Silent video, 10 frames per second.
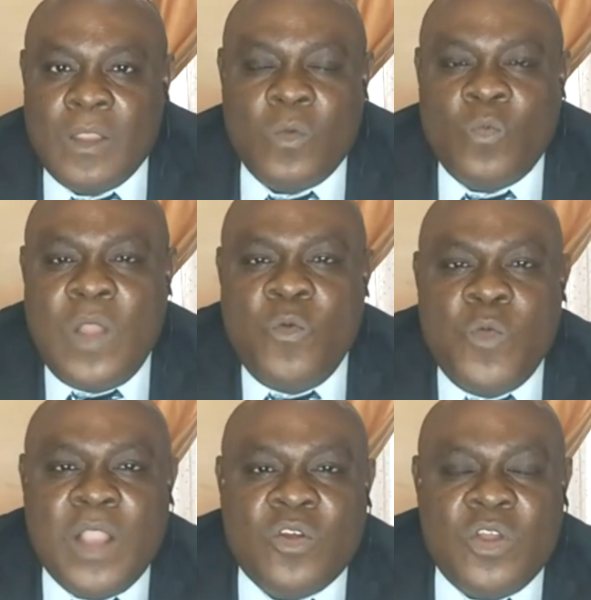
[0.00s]
when
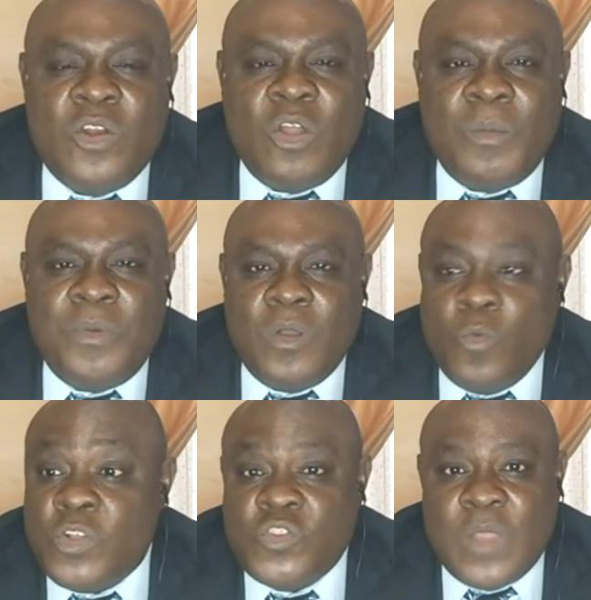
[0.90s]
we were growing up
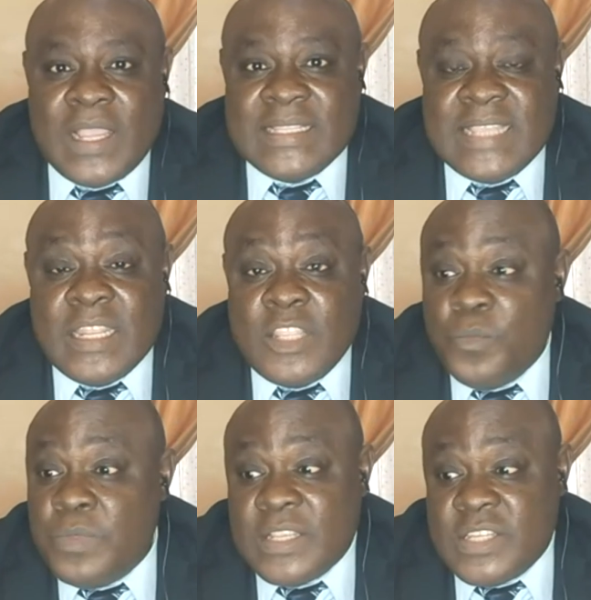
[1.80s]
once you are into a
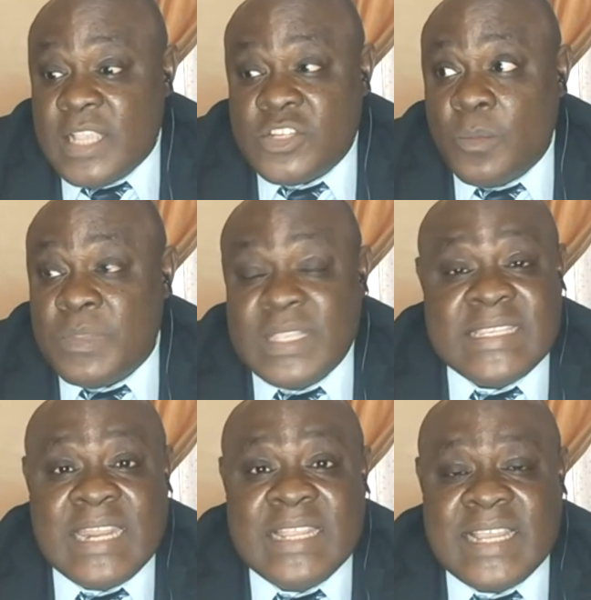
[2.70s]
little bit, they see some
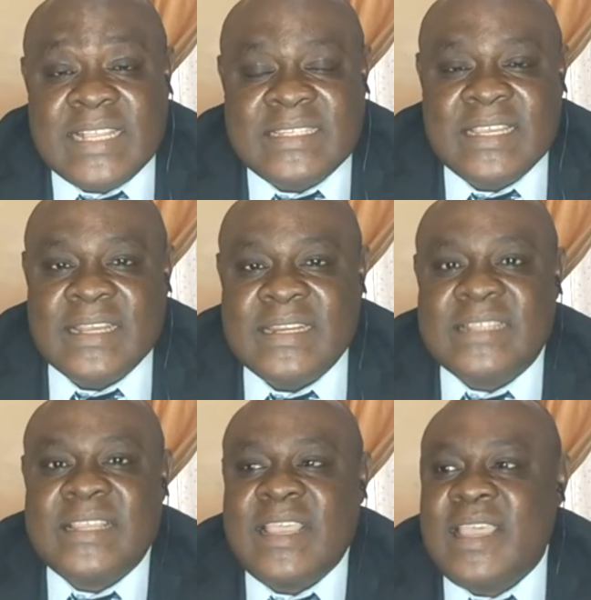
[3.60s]
intelligence,
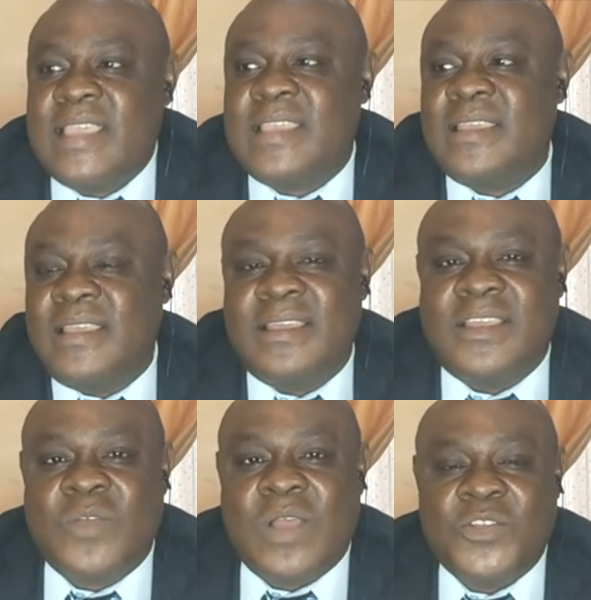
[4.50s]
they say, hey,
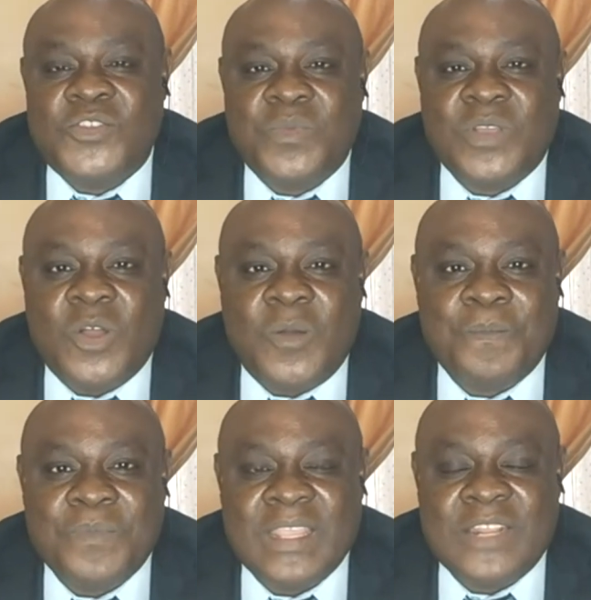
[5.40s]
you are going to
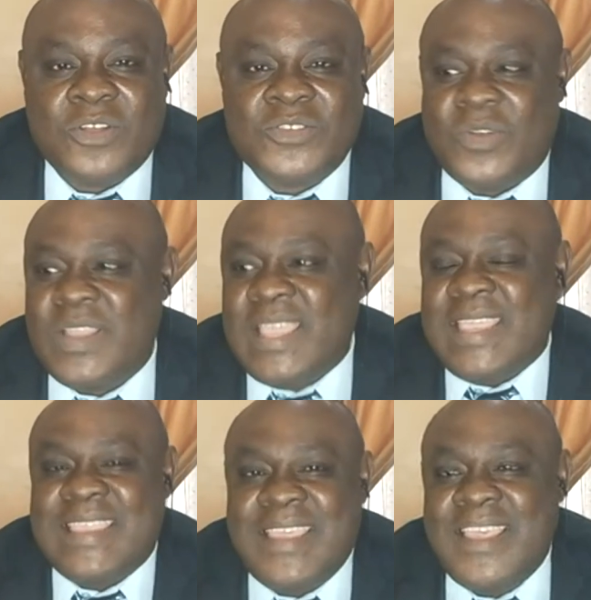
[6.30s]
become a doctor. Hey,
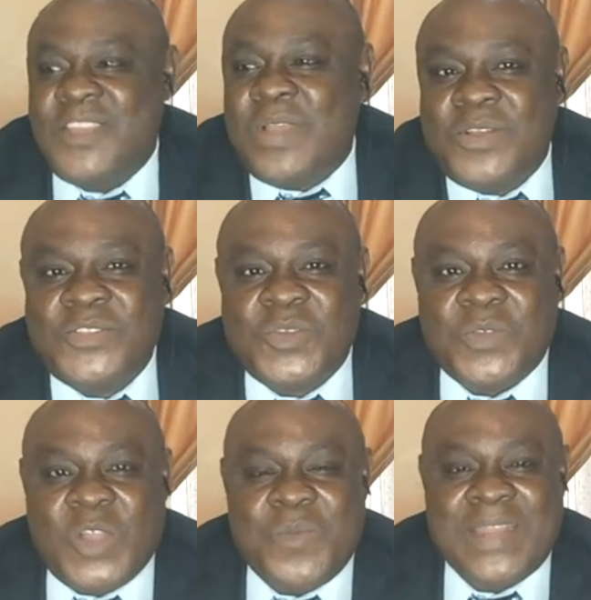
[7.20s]
doctor. you are going to
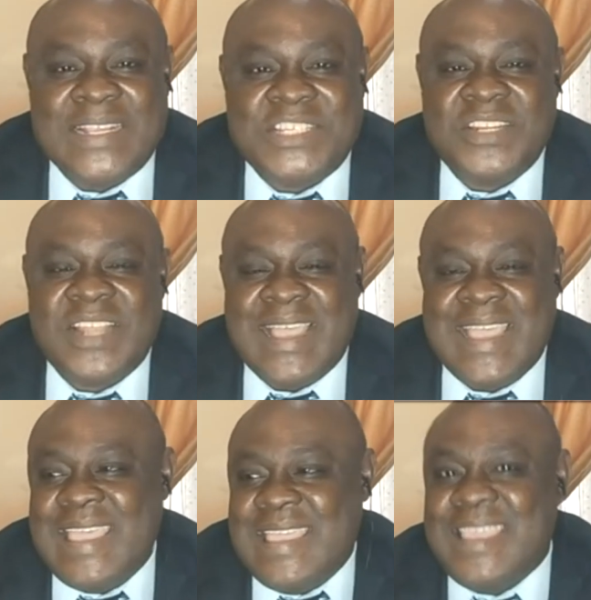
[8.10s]
become an engineer. Yeah.
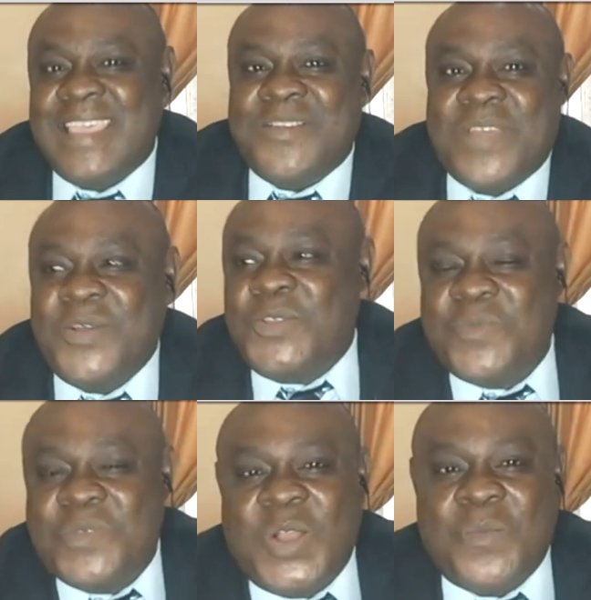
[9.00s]
Hey, you are going to
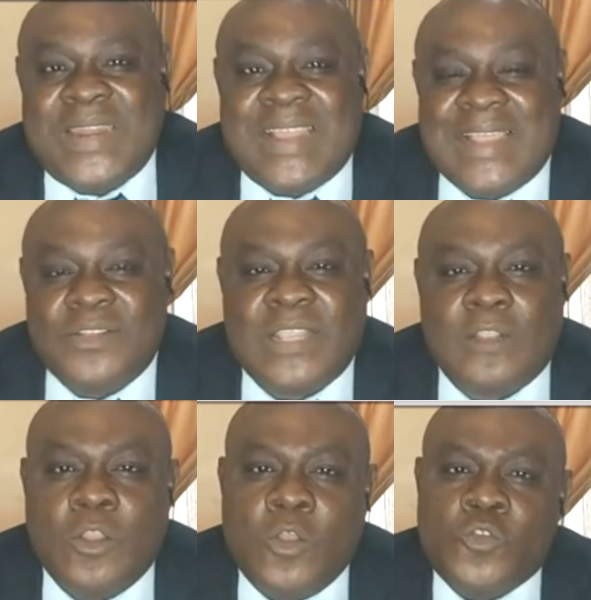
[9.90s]
become an
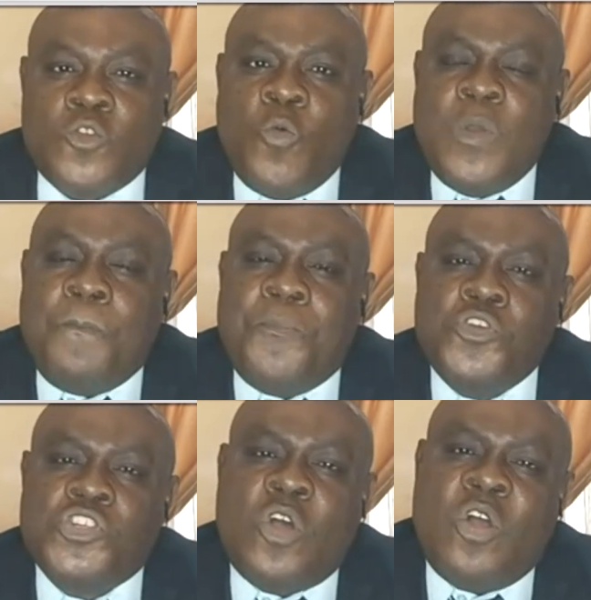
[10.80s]
accountant. So we
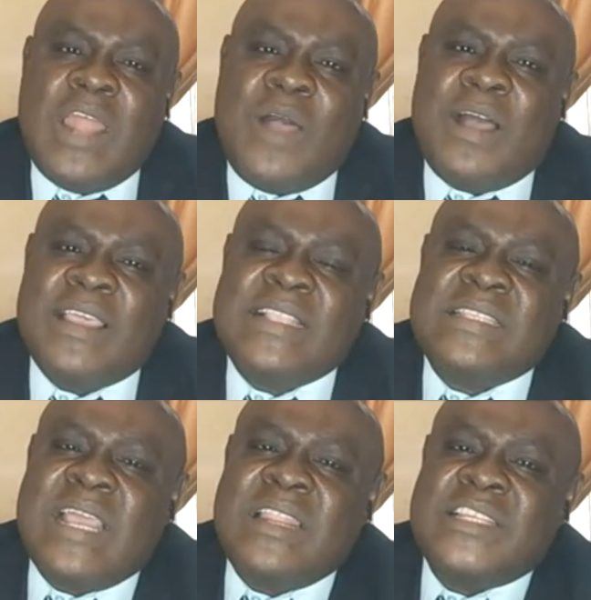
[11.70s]
push all our
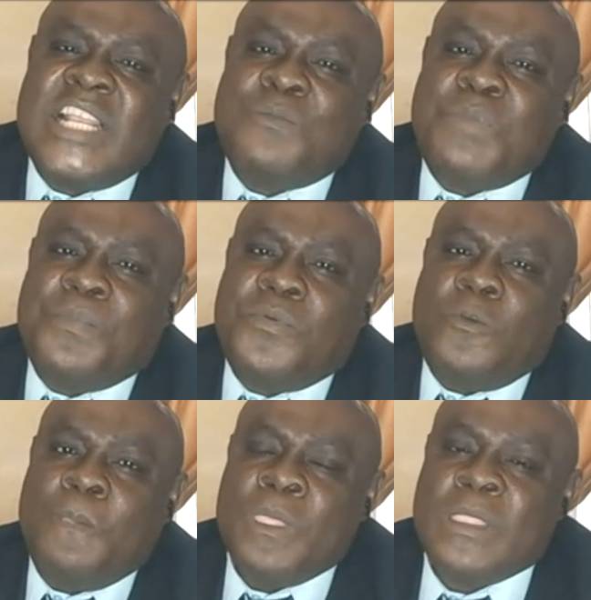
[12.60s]
intelligent
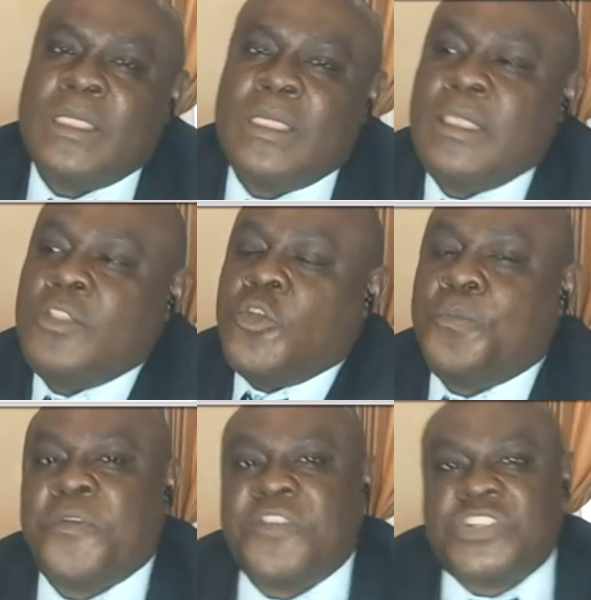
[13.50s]
people into
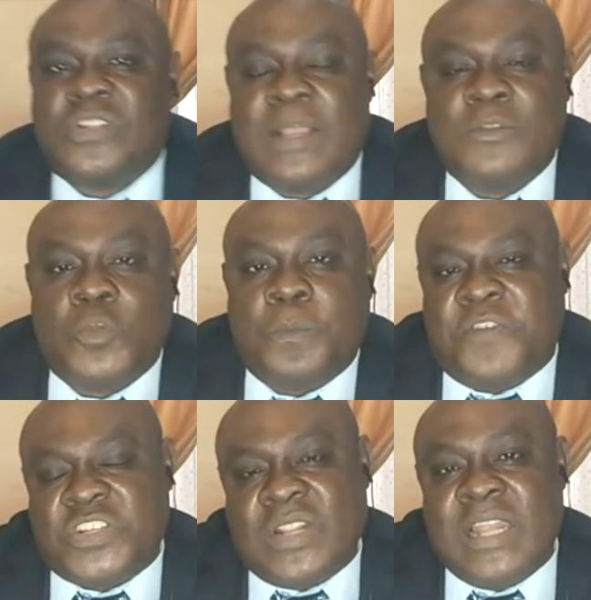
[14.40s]
professional into
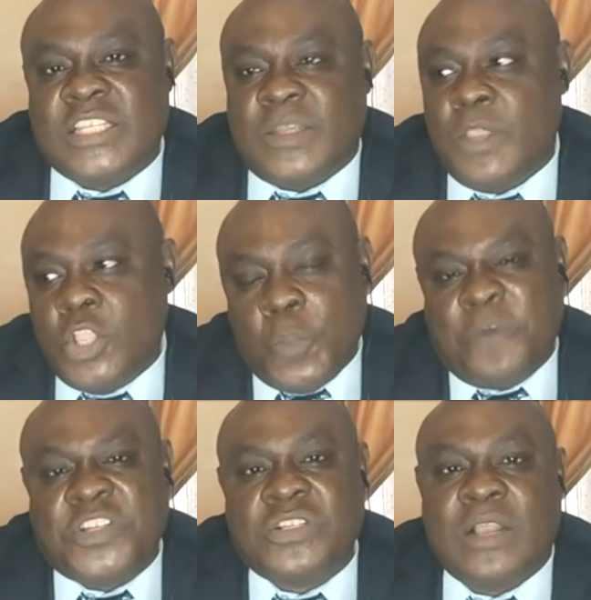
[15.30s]
professionalism, mm-hmm.
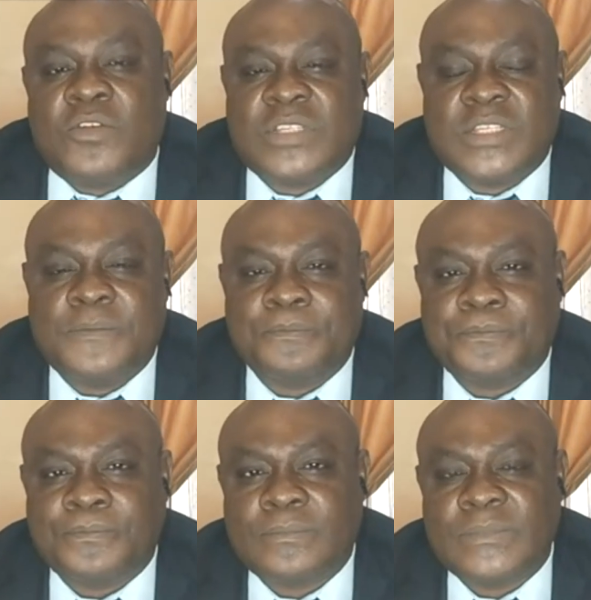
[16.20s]
professional courses.
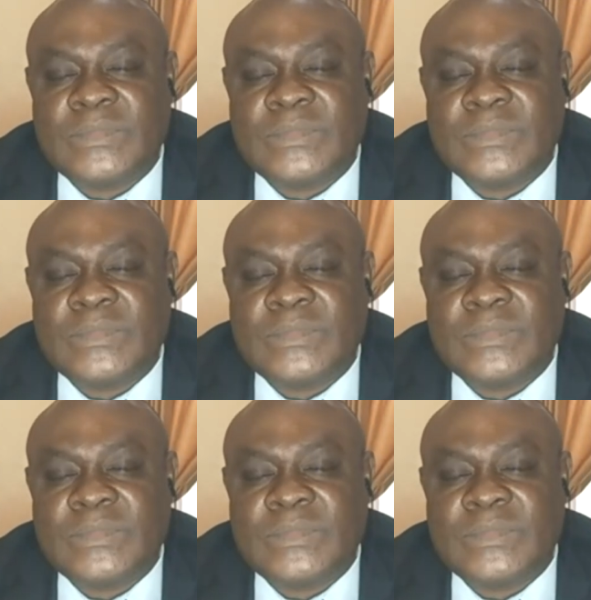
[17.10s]
Mm-hmm.